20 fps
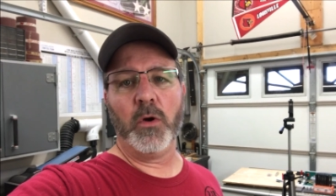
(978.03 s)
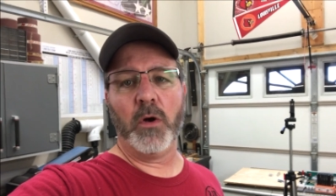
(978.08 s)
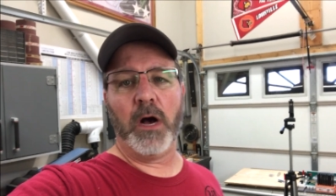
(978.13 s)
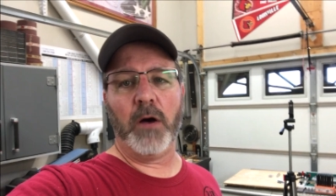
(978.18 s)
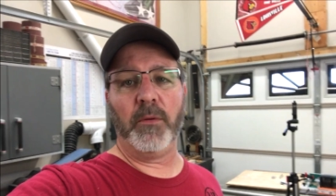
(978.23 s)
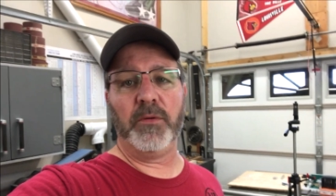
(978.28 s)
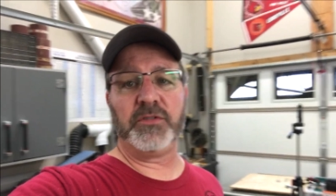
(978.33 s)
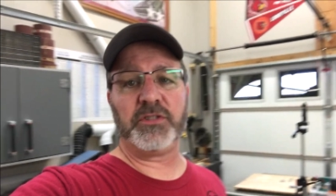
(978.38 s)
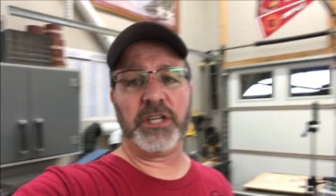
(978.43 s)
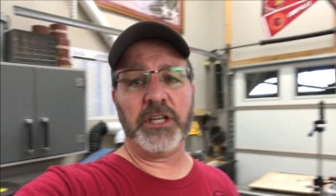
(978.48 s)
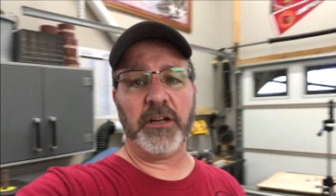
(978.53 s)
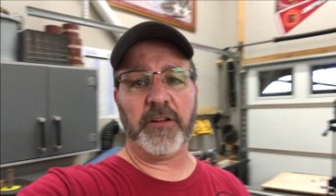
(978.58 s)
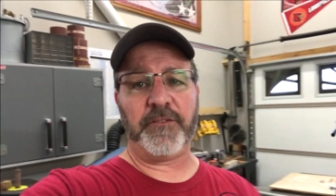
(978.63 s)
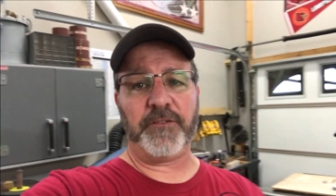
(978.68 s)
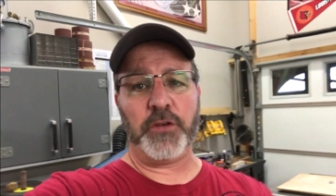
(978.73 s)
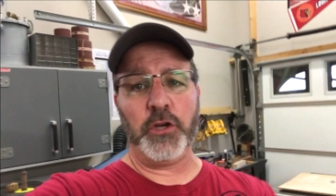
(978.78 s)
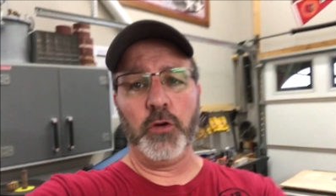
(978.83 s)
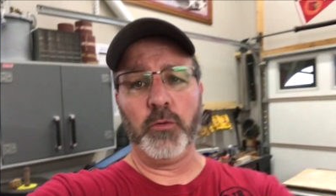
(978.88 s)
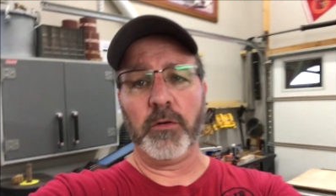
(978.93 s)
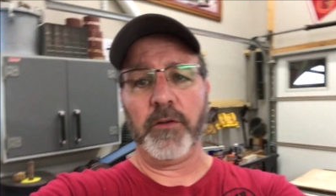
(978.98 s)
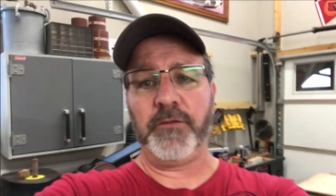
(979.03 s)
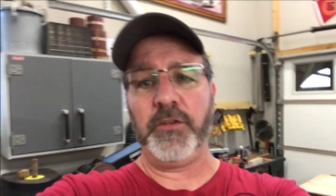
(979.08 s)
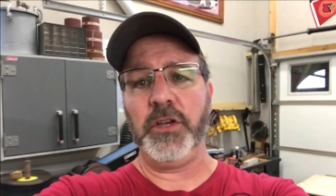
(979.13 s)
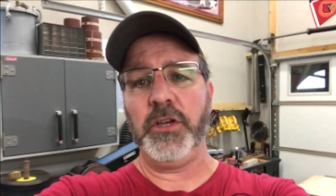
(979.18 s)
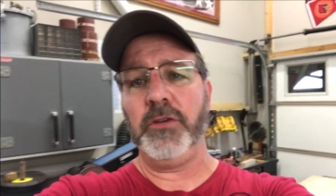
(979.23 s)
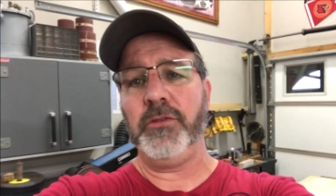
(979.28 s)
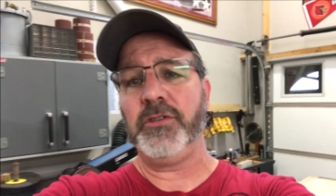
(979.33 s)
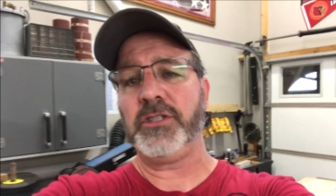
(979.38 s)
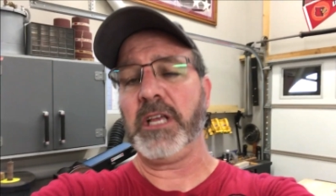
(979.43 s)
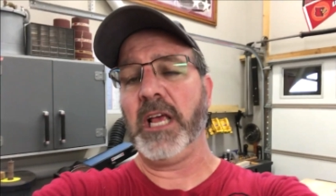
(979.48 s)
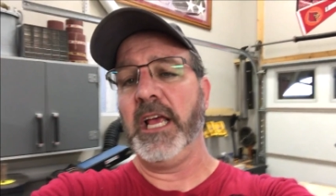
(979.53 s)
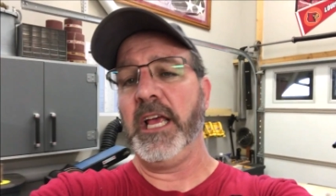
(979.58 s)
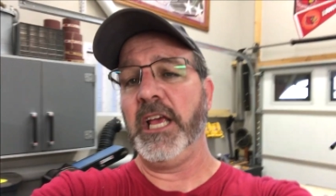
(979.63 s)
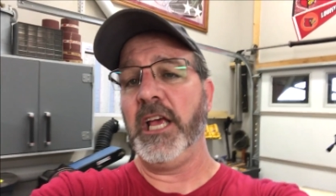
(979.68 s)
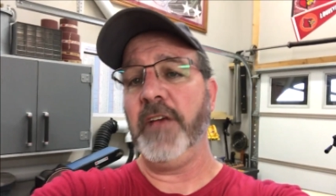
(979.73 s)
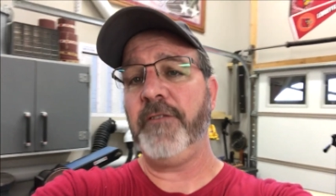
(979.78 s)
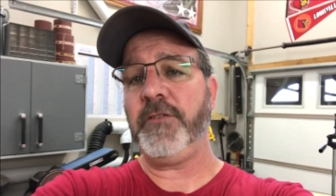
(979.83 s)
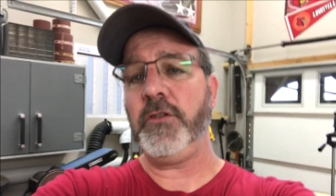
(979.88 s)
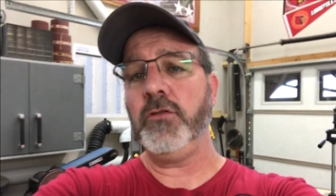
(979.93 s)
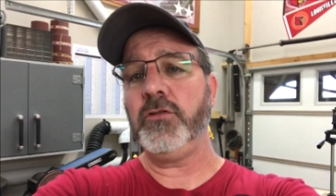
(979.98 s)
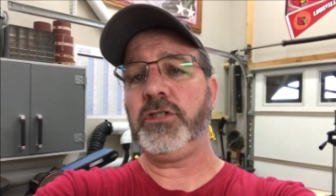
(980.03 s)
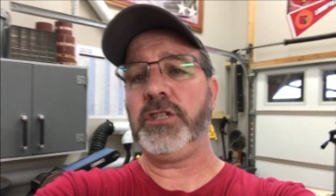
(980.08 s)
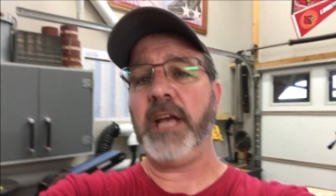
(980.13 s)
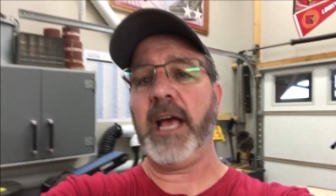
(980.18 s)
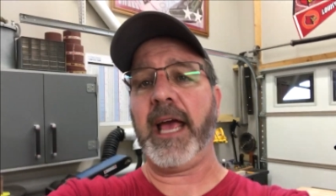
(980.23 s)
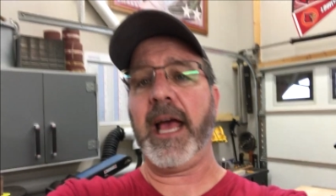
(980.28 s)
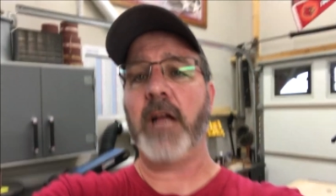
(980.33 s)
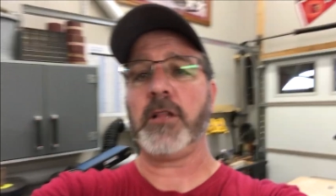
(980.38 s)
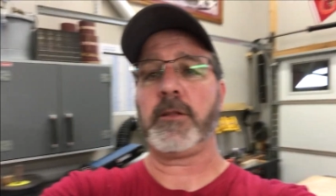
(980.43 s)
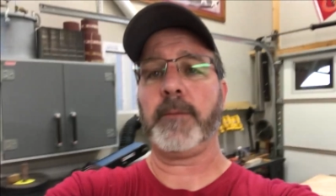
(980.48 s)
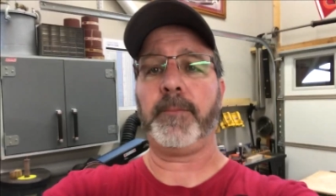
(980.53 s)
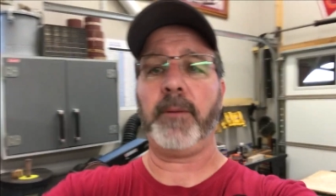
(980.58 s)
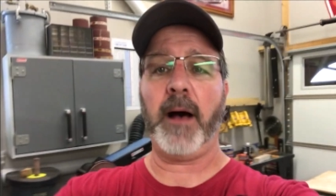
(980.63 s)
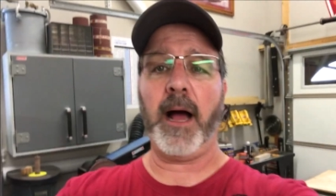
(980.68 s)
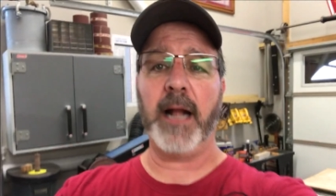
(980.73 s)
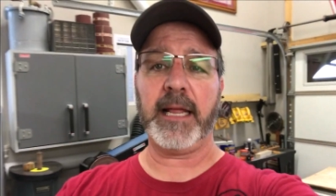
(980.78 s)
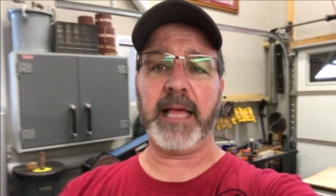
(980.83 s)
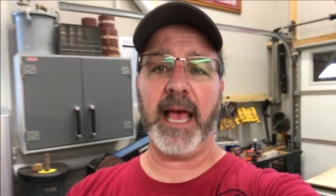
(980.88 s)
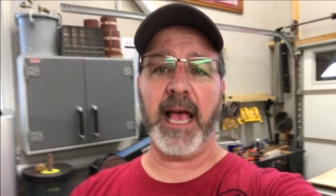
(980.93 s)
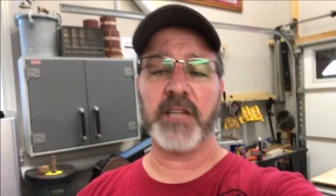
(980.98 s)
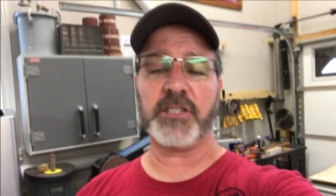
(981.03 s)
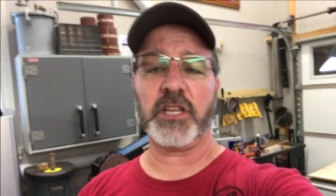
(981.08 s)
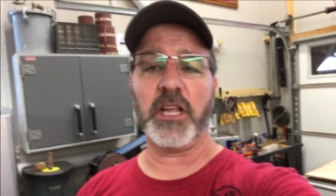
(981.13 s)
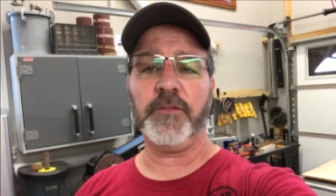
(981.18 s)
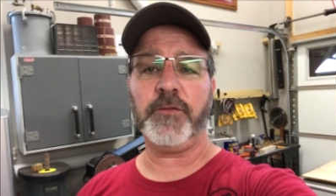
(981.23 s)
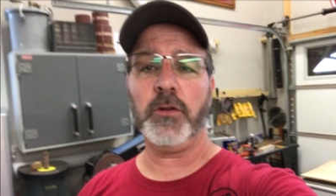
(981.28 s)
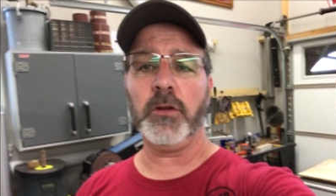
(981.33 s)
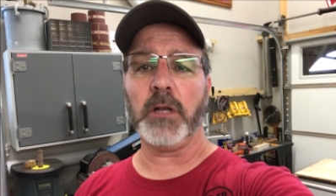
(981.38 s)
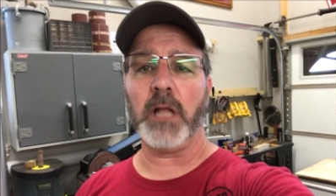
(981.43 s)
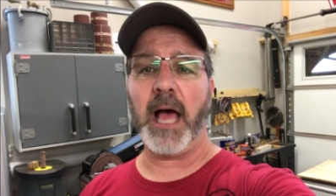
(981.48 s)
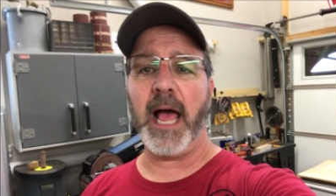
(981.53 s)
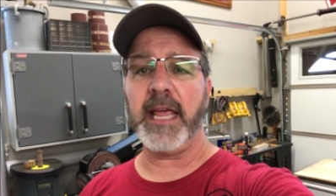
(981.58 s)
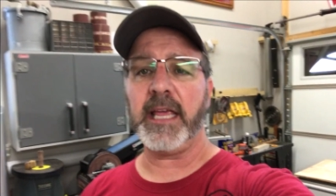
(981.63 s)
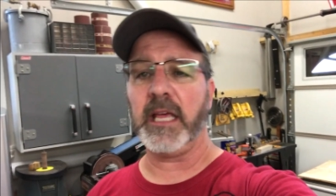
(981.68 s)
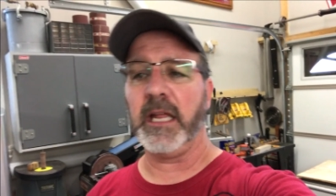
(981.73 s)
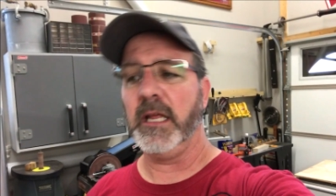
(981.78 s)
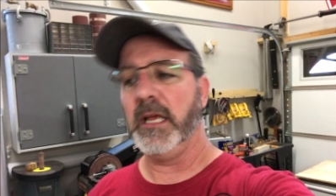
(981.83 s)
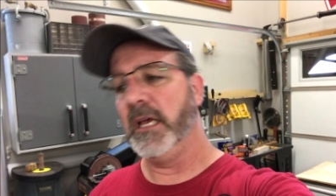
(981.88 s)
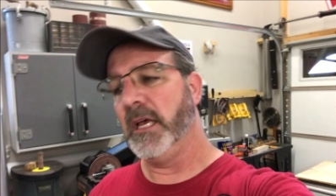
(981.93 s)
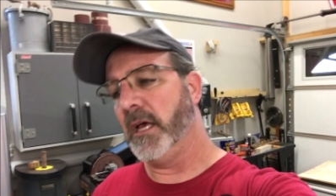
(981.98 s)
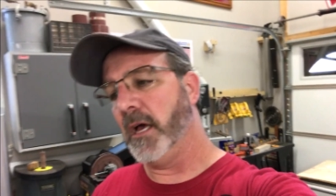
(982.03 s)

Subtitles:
We've seen a few reviews. If you check out the podcast, if you like it,